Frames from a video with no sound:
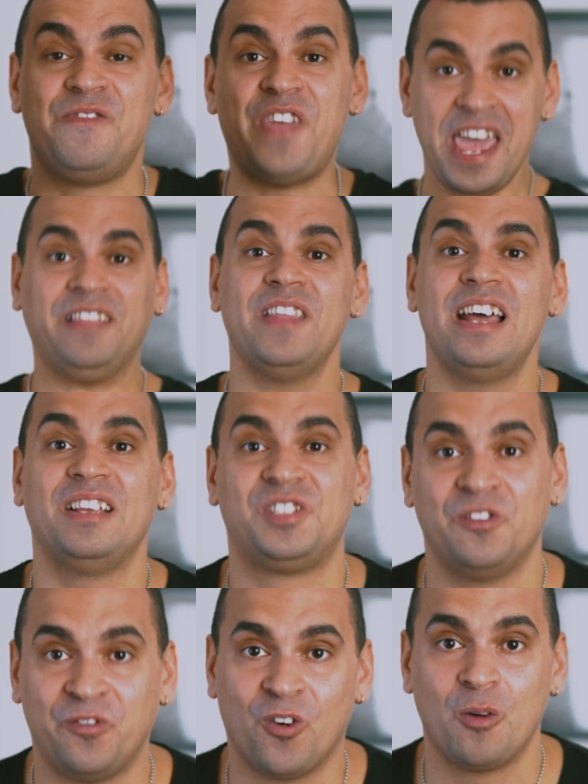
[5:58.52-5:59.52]
Take that
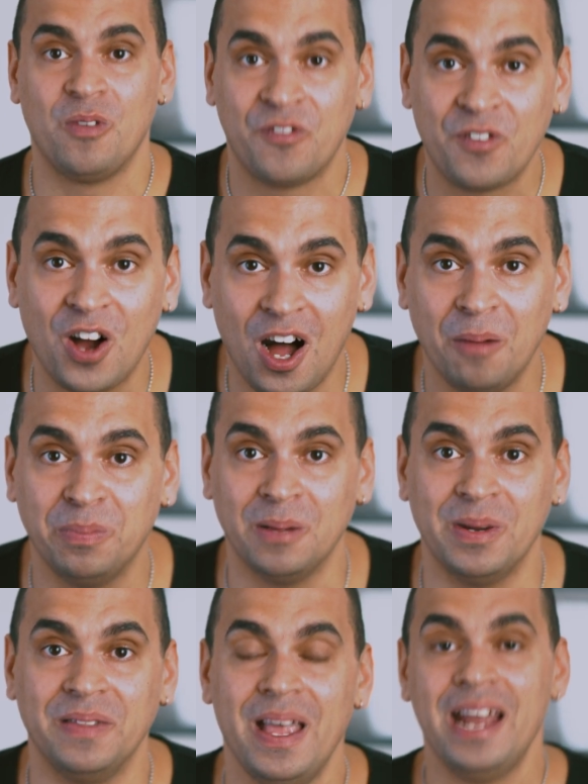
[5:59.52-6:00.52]
as a form of
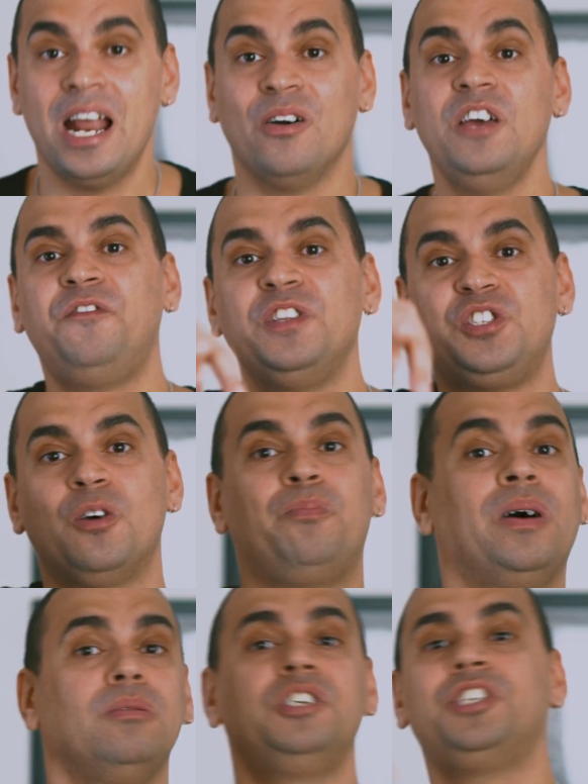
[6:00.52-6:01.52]
compliment. Now, if it's your
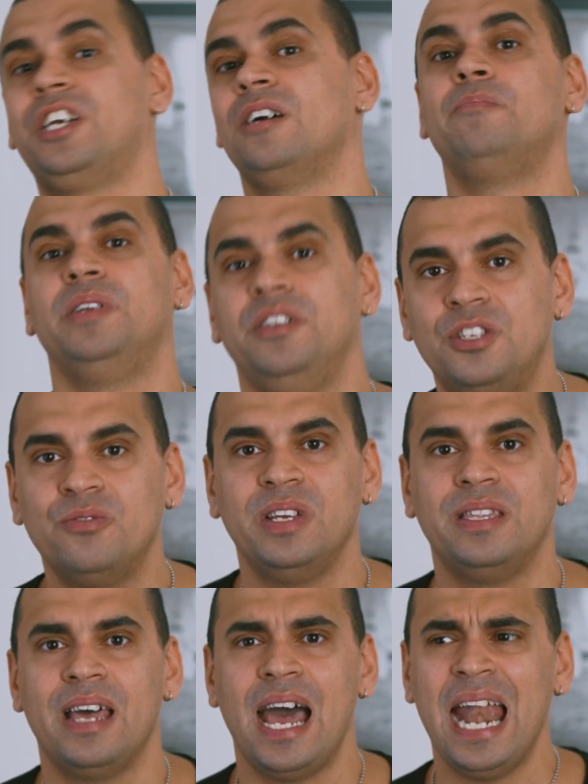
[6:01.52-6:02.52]
publishing company
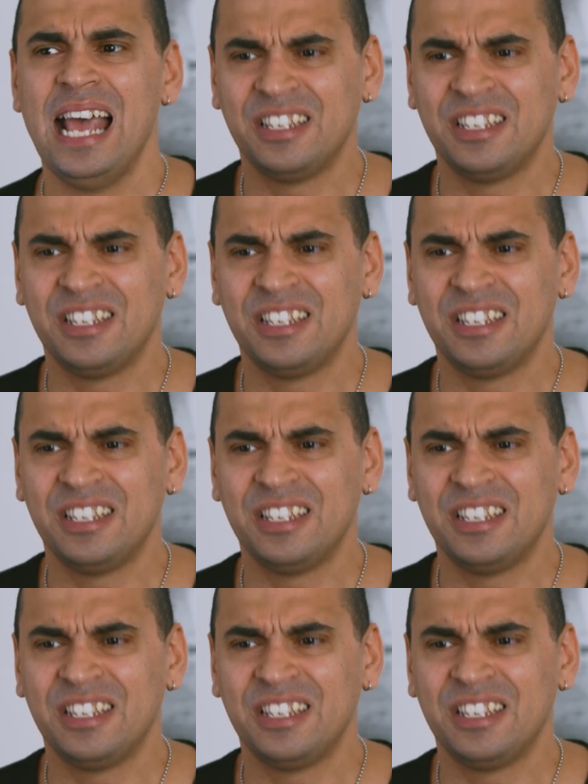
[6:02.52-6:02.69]
doing that,